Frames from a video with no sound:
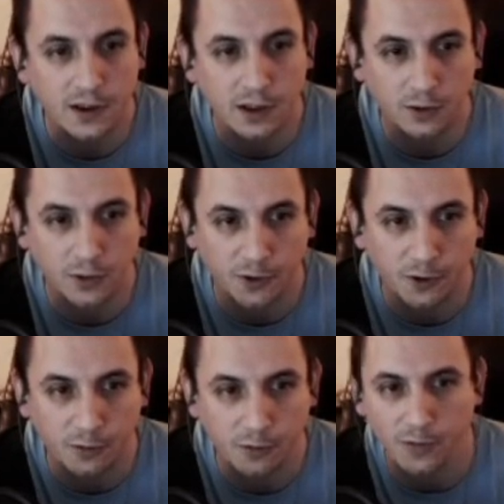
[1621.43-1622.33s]
then knuckle
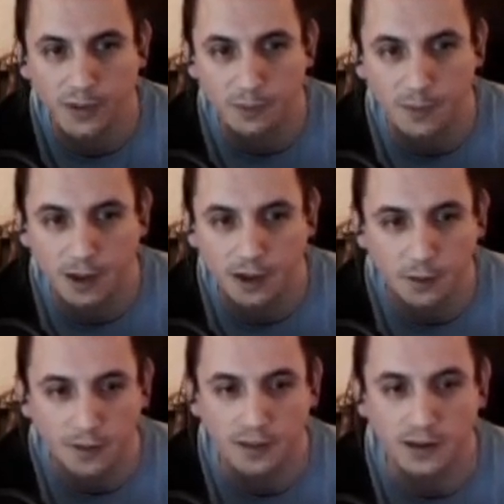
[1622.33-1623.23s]
through them, get behind
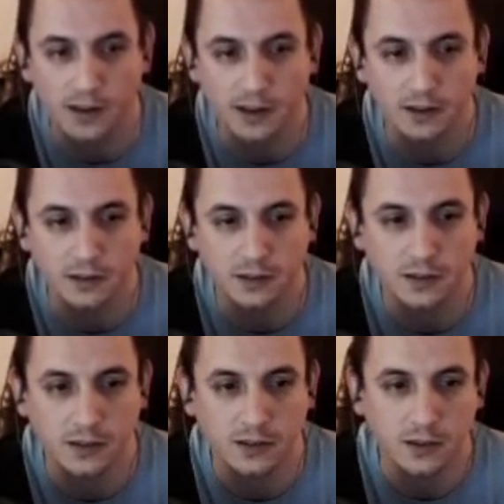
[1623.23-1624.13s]
them, and then
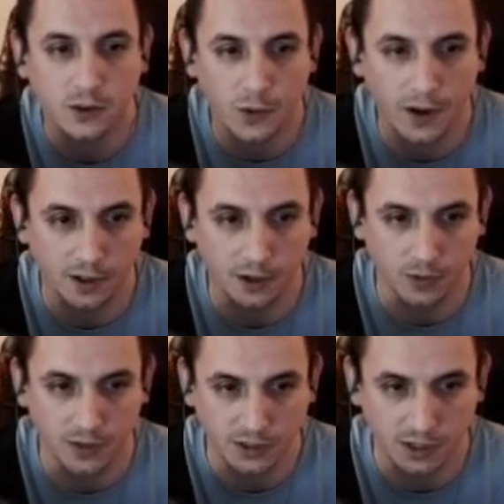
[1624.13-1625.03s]
wail on
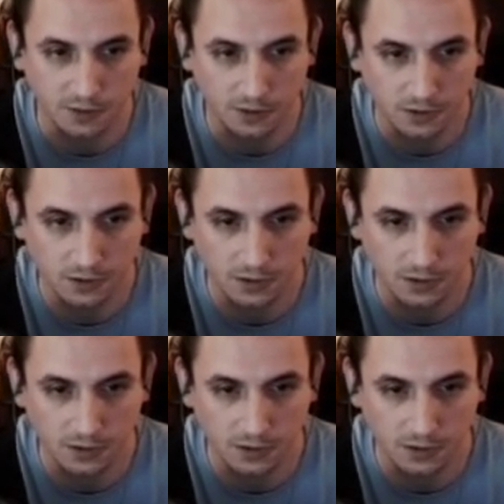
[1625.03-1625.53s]
them with a shovel.